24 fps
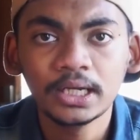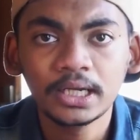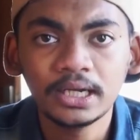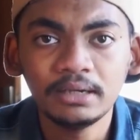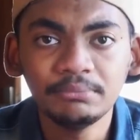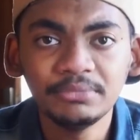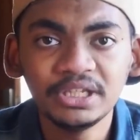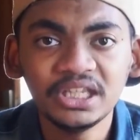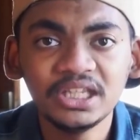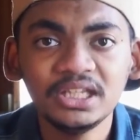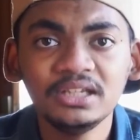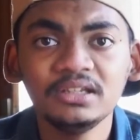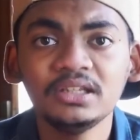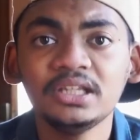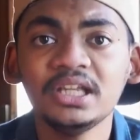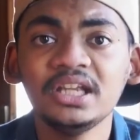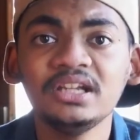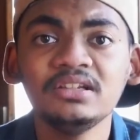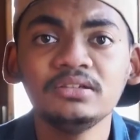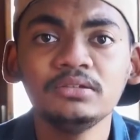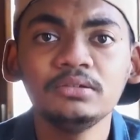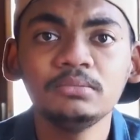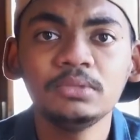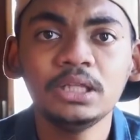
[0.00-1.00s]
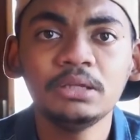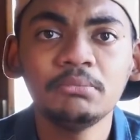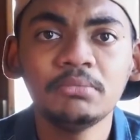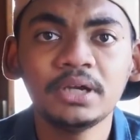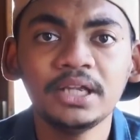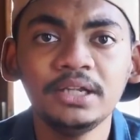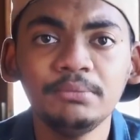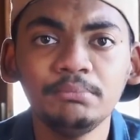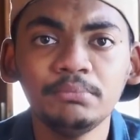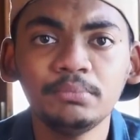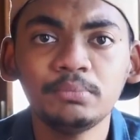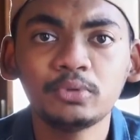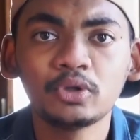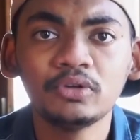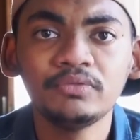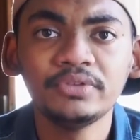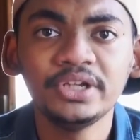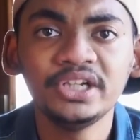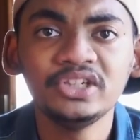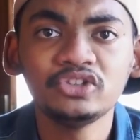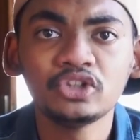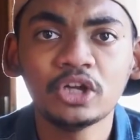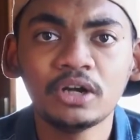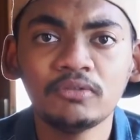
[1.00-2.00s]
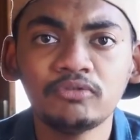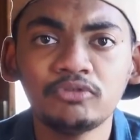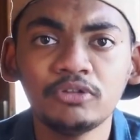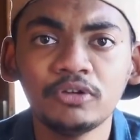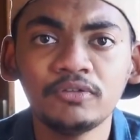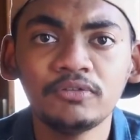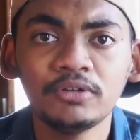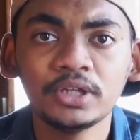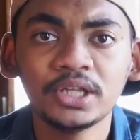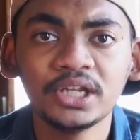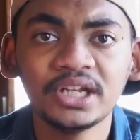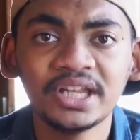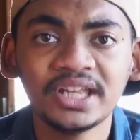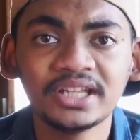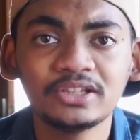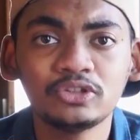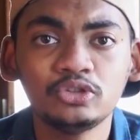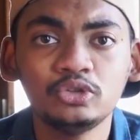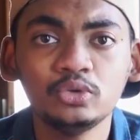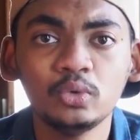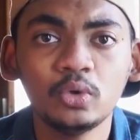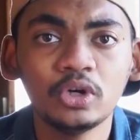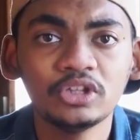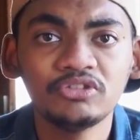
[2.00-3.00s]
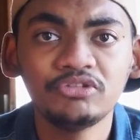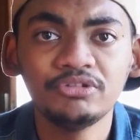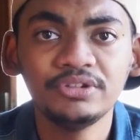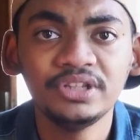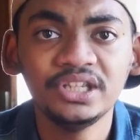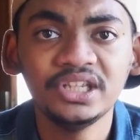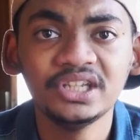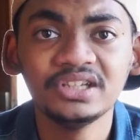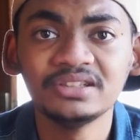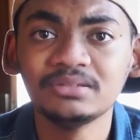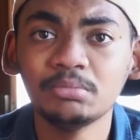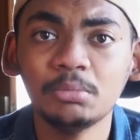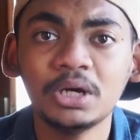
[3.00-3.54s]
coming in, then they might provide software for the next 2 or 3 years.